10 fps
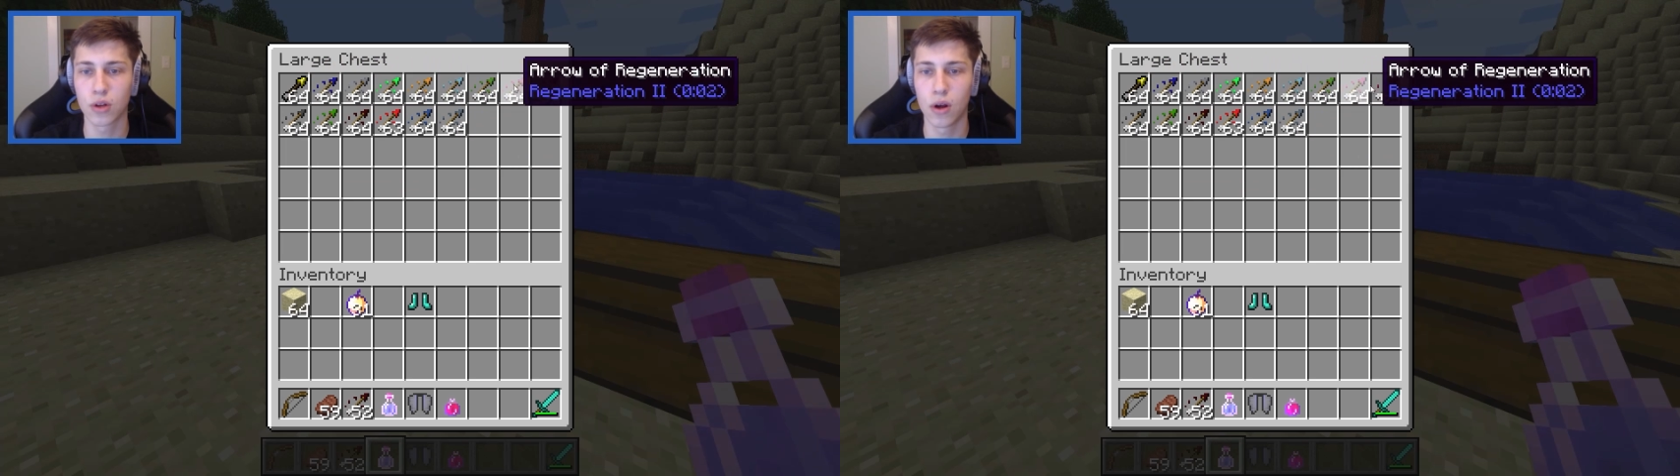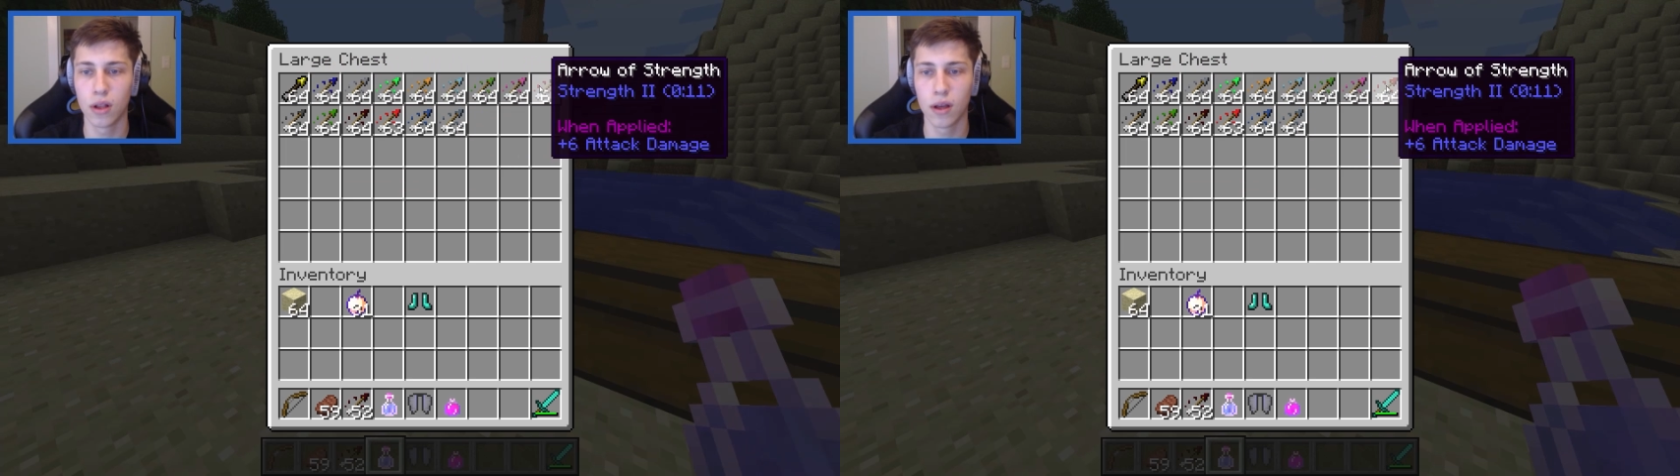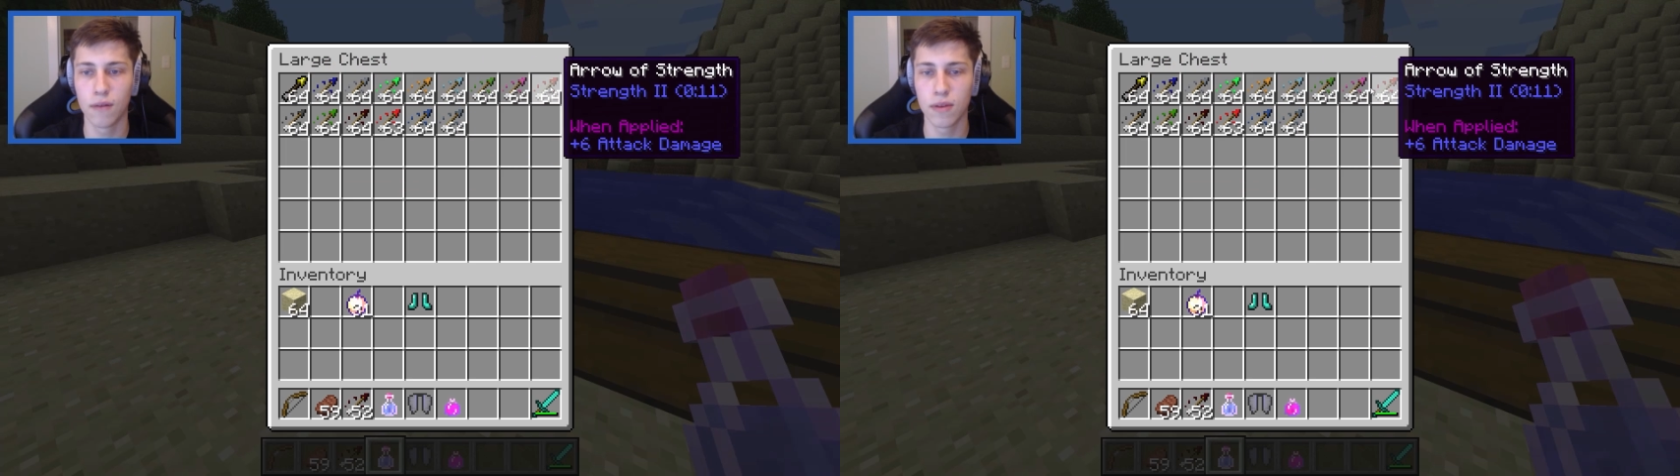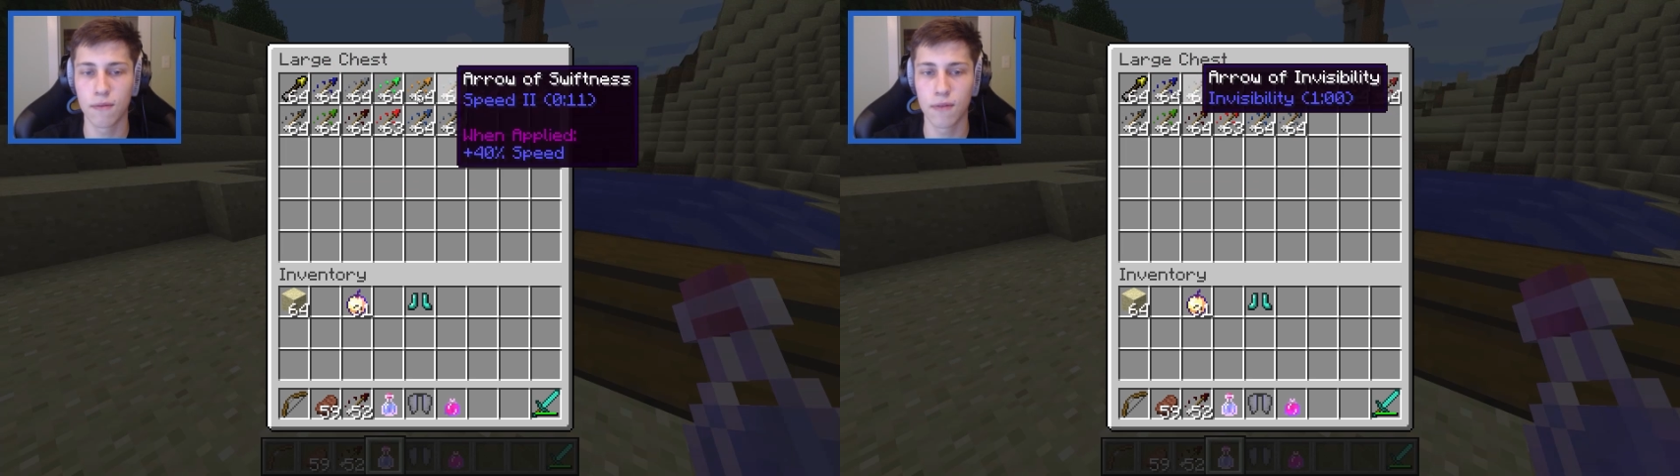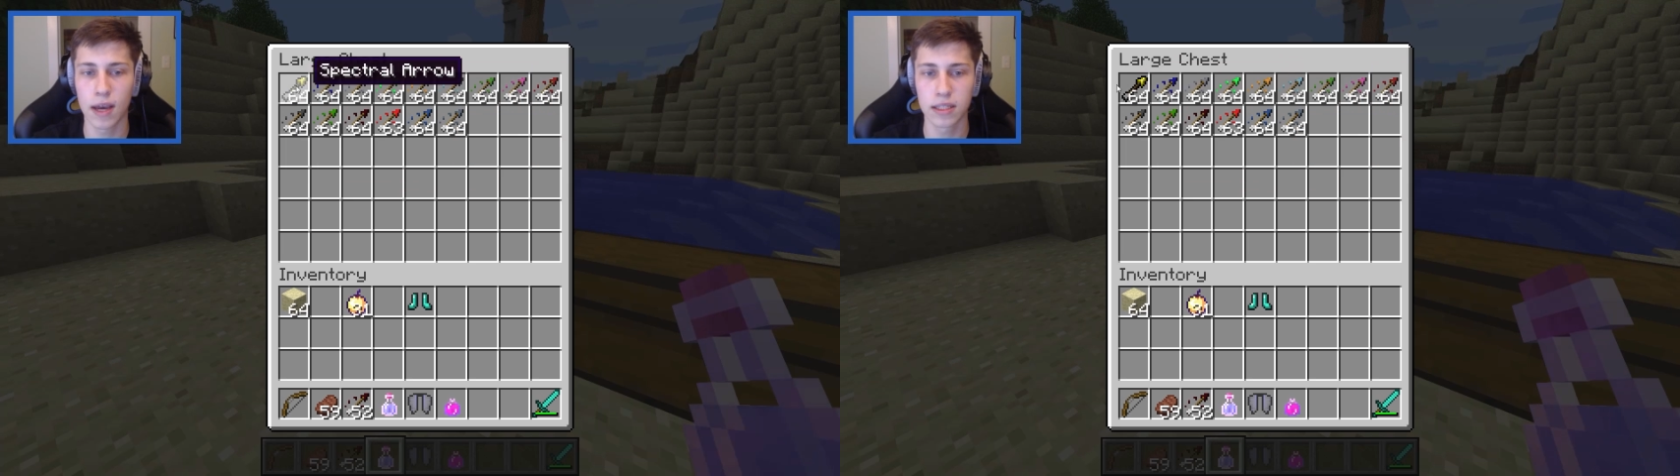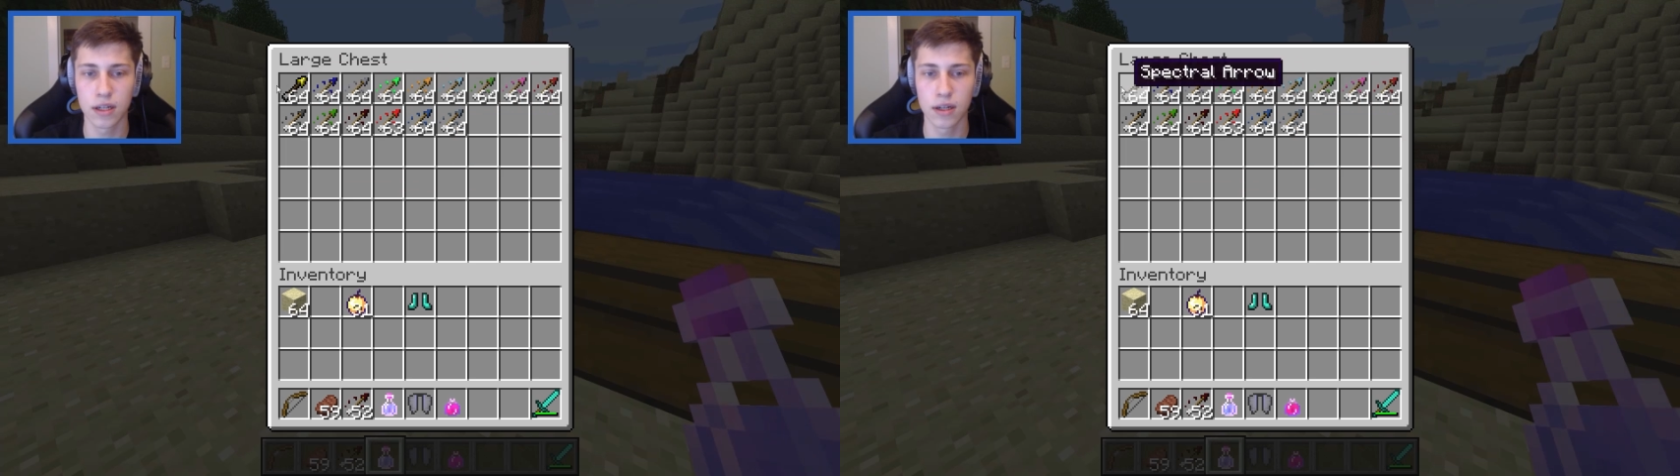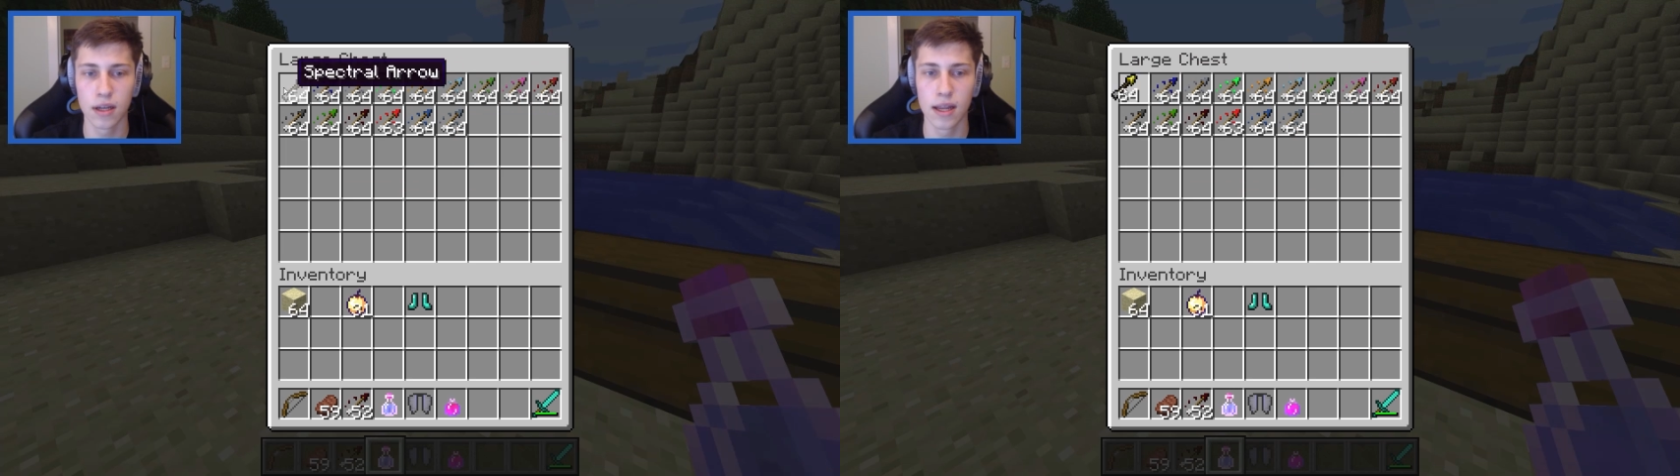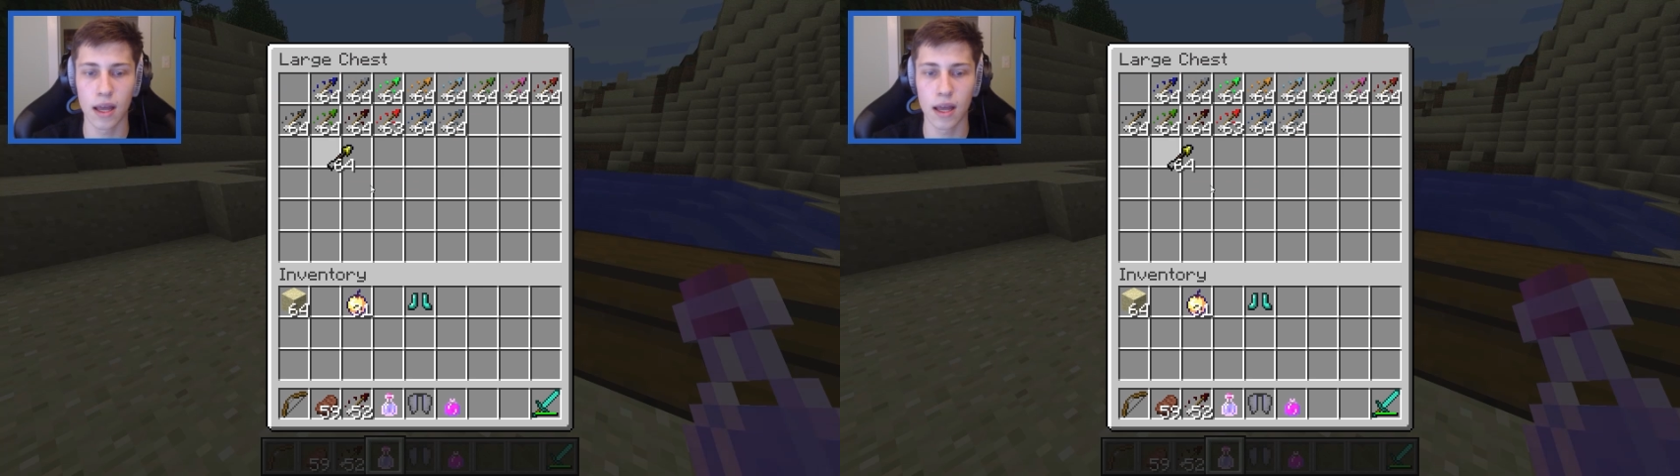all of the effects here.